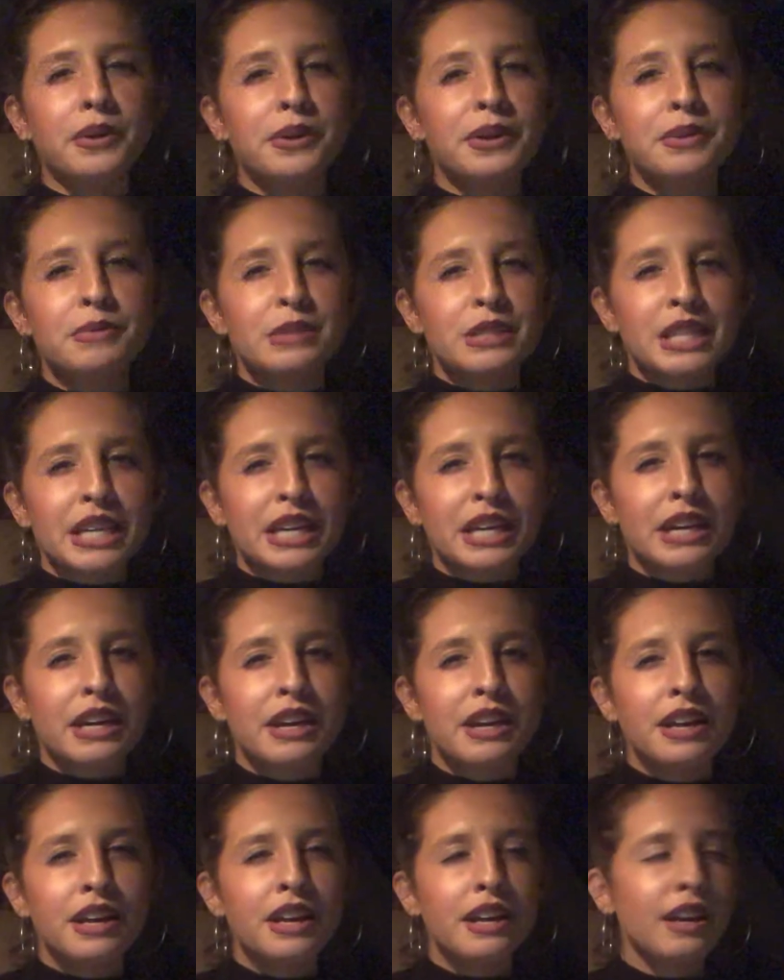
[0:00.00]
I don't, it was like
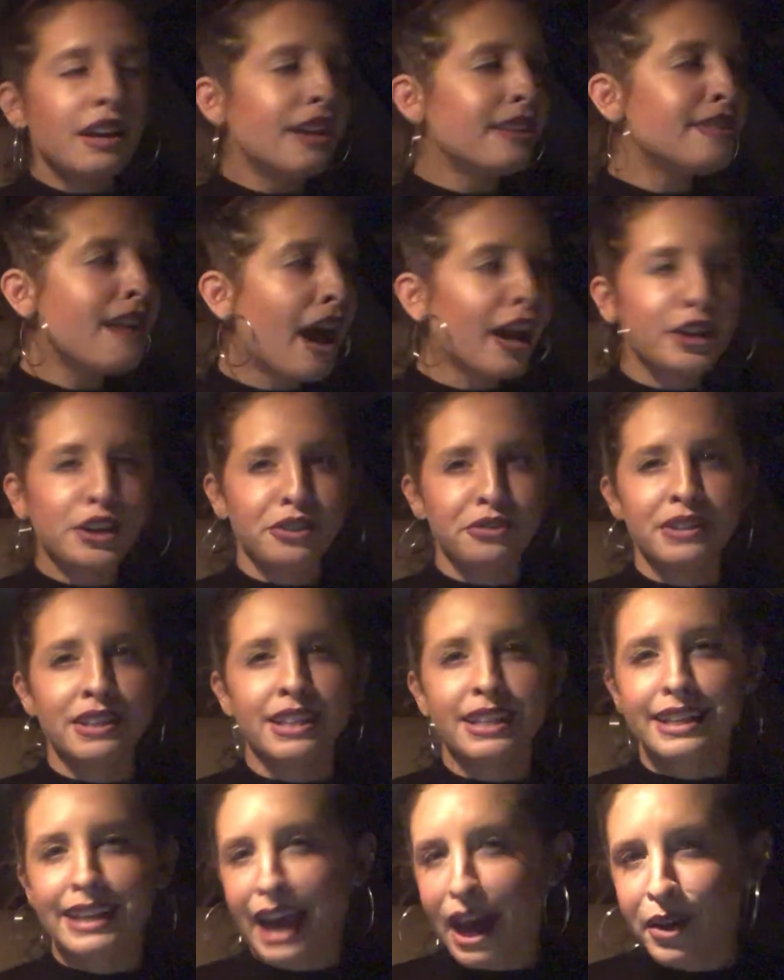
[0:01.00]
not a good
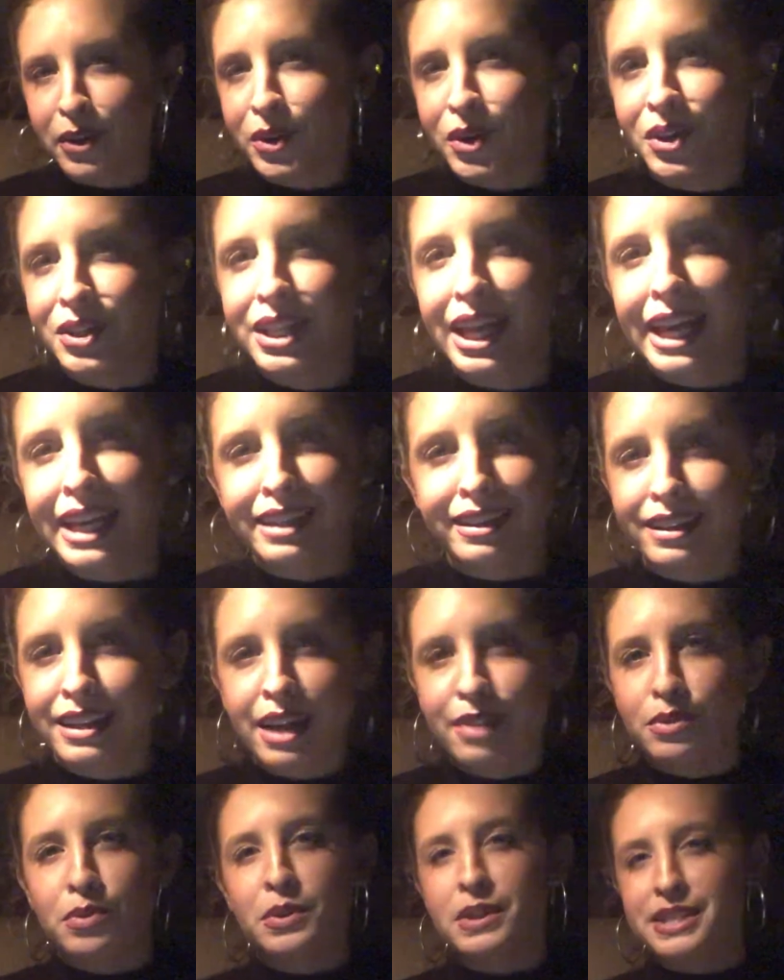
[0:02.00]
feeling at all. Like the
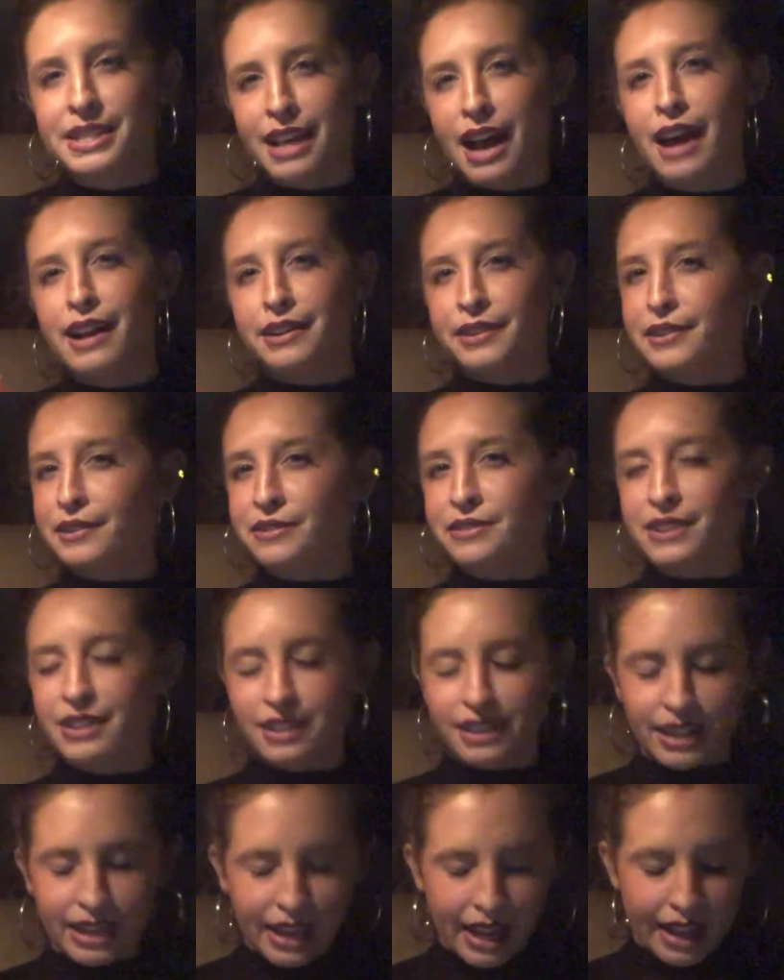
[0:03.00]
devil was not a good
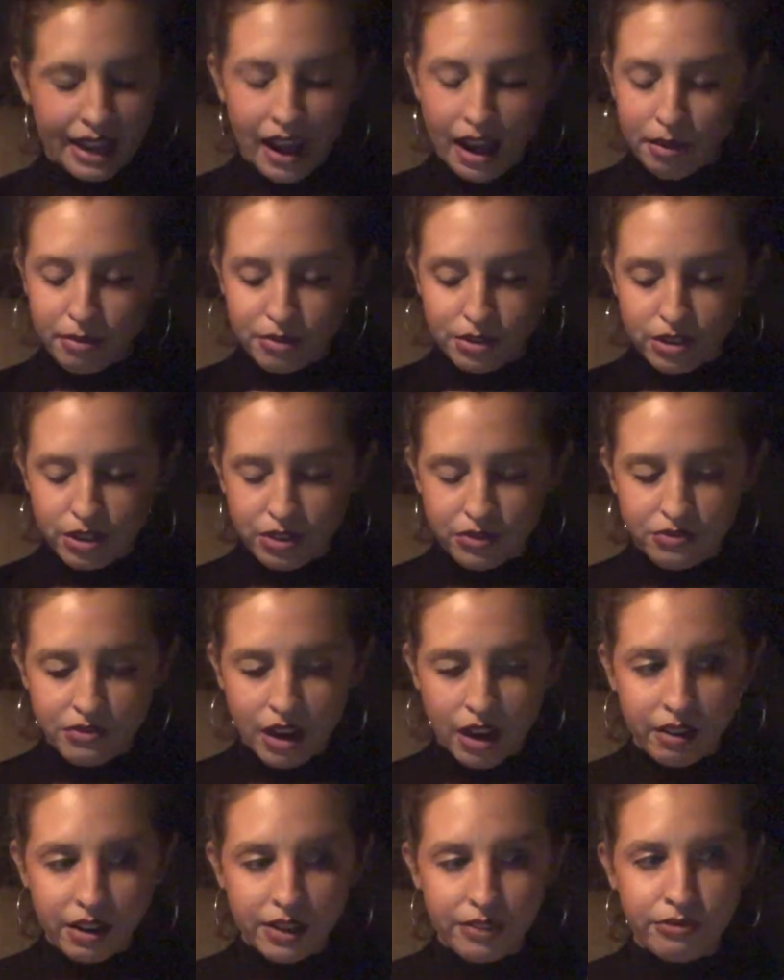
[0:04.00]
feeling, and I was just
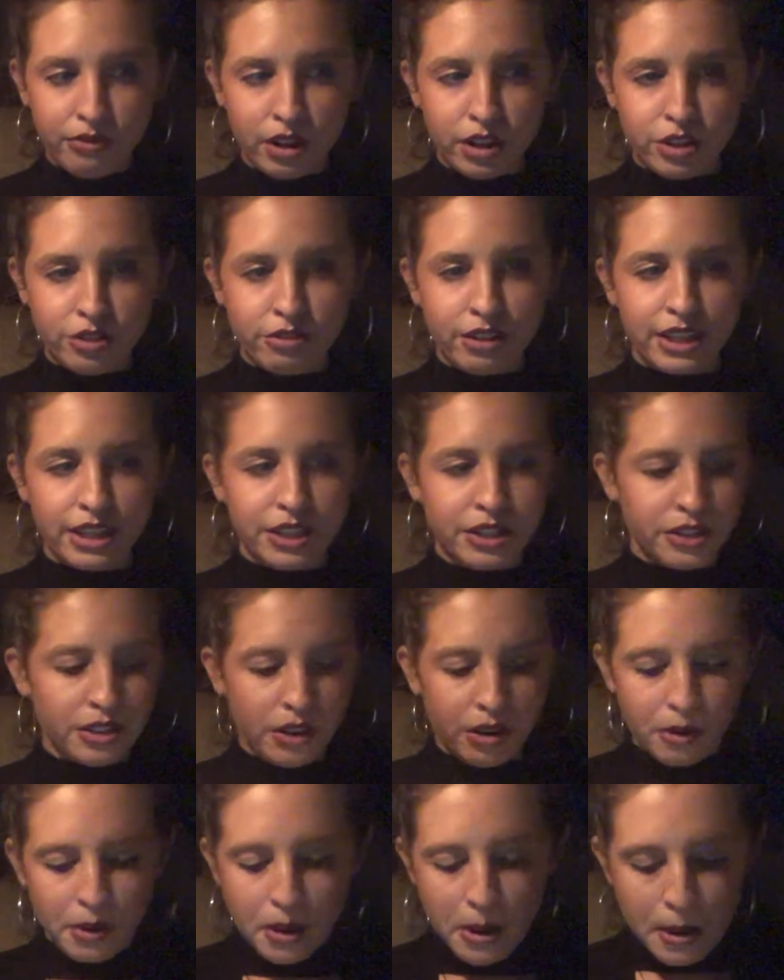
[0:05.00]
very frustrated.
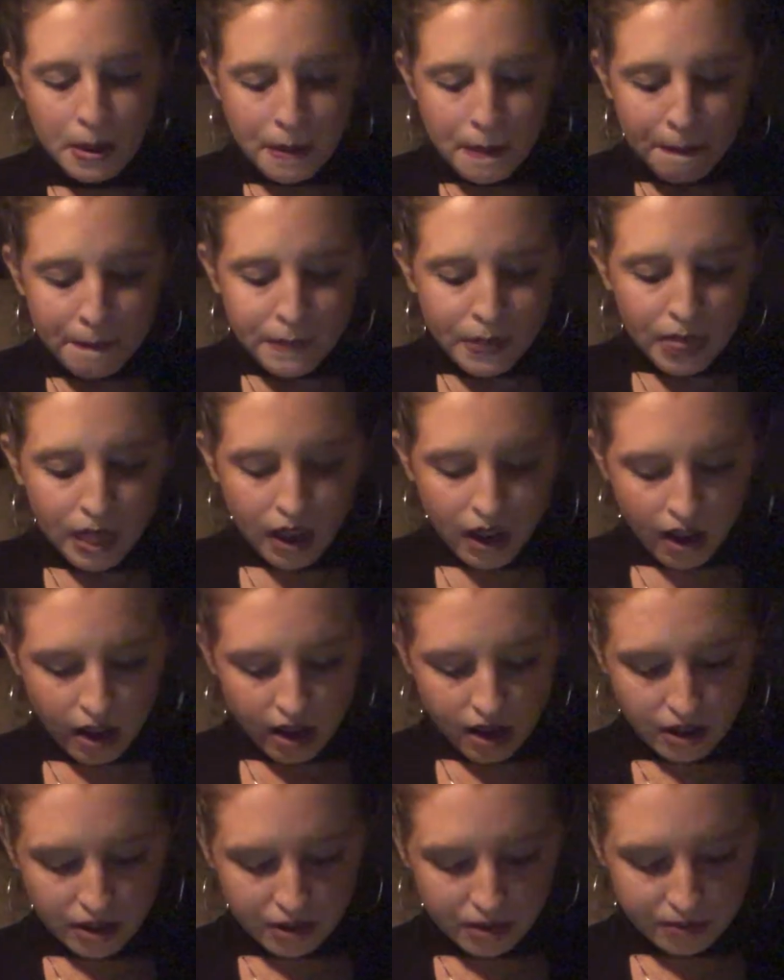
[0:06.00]
So,
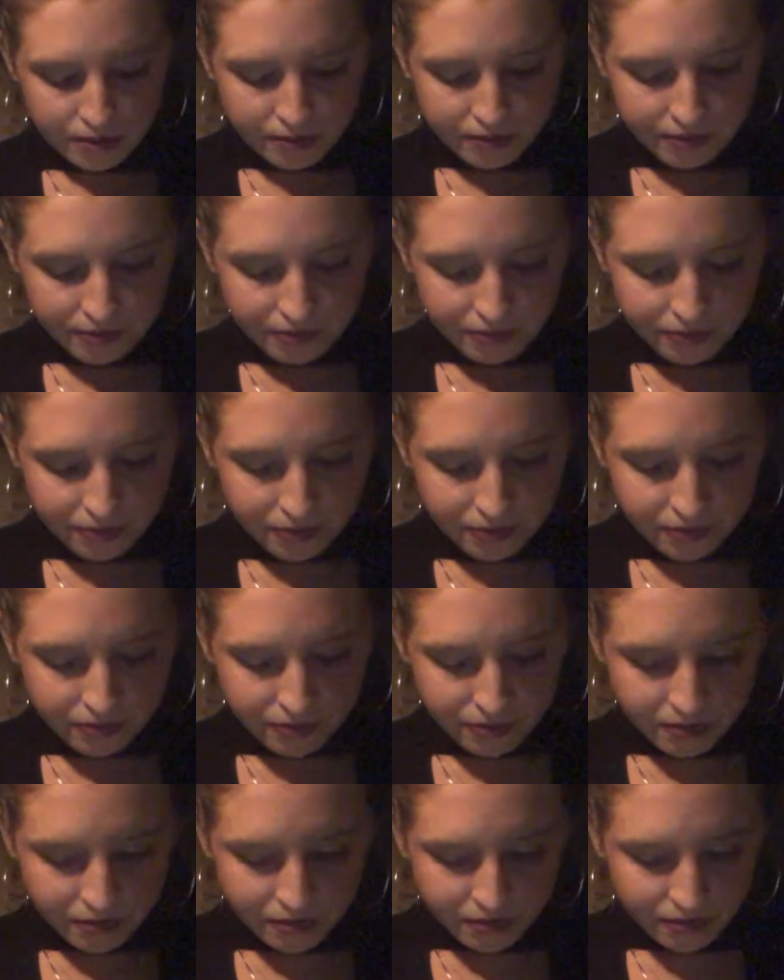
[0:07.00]
um,
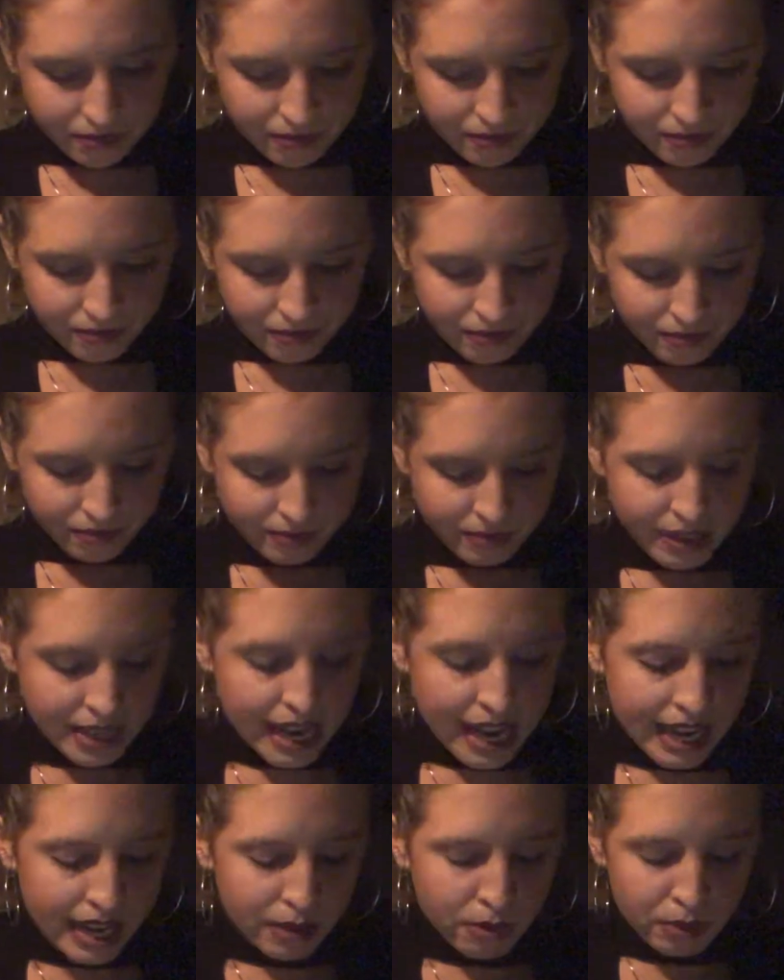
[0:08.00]

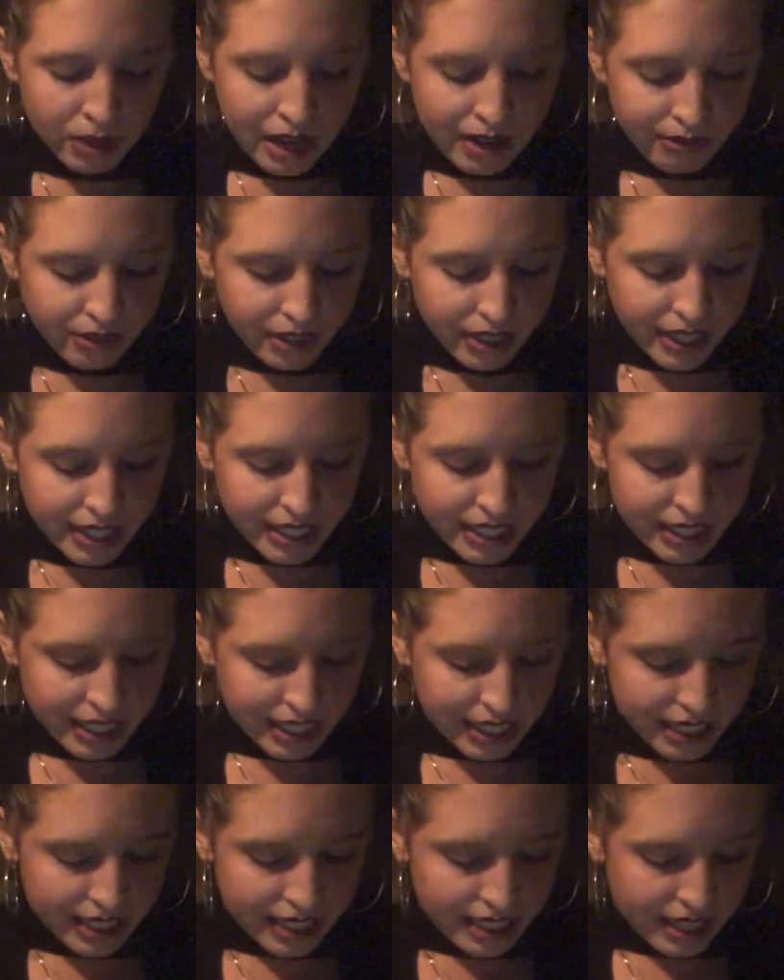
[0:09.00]
yeah, whatever it is, it
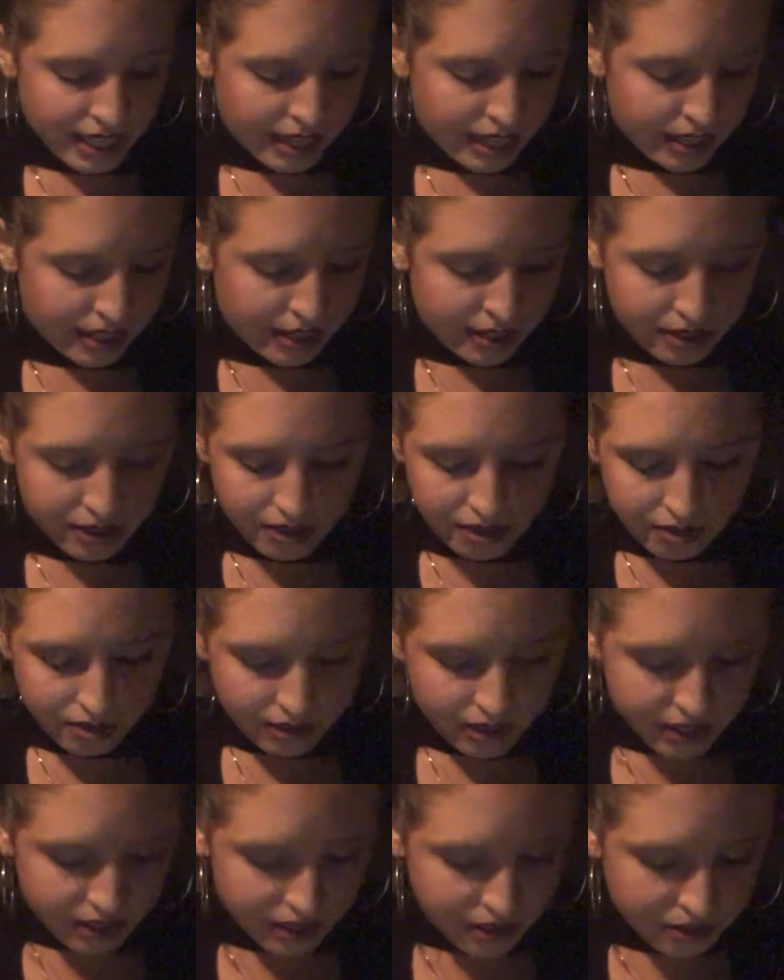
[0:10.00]
needs to end. So
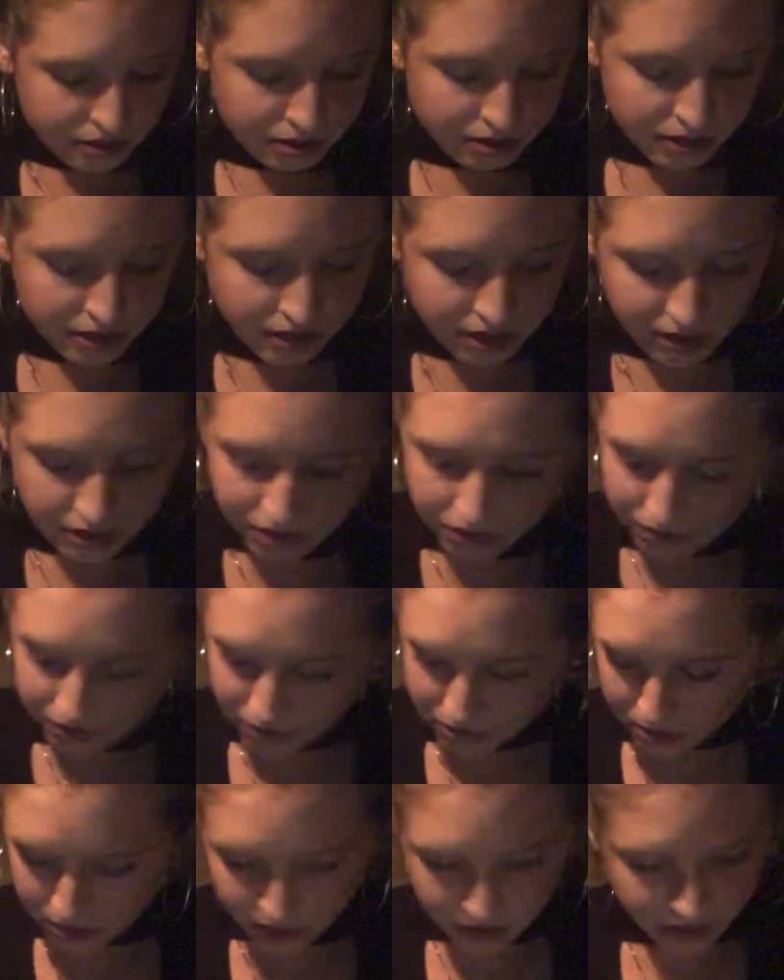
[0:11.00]
let's see who this is
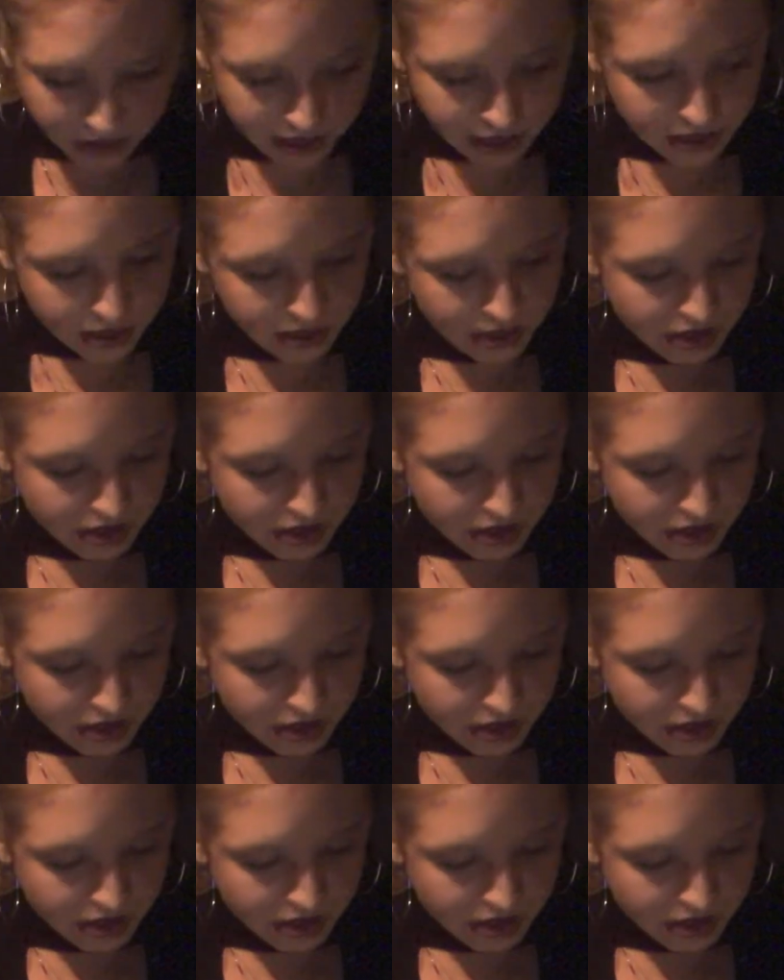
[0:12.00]
for.